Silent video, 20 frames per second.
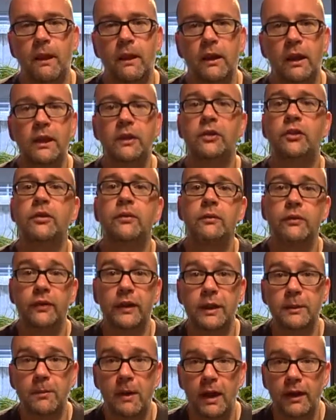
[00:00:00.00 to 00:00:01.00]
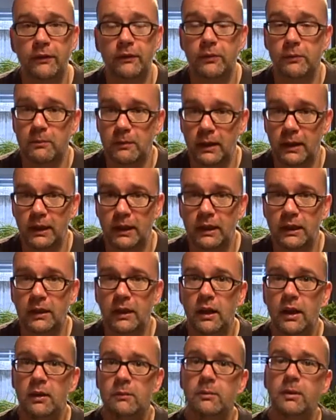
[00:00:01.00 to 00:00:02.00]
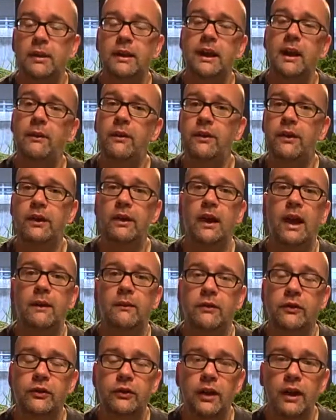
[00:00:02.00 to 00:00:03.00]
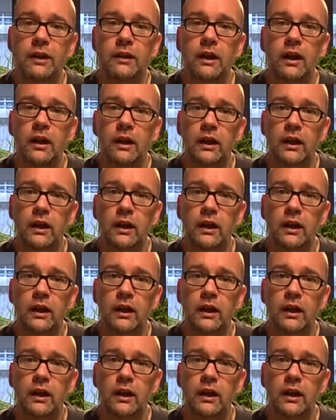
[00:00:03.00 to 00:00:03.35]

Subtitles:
Instant feedback from me, but the other thing I haven't said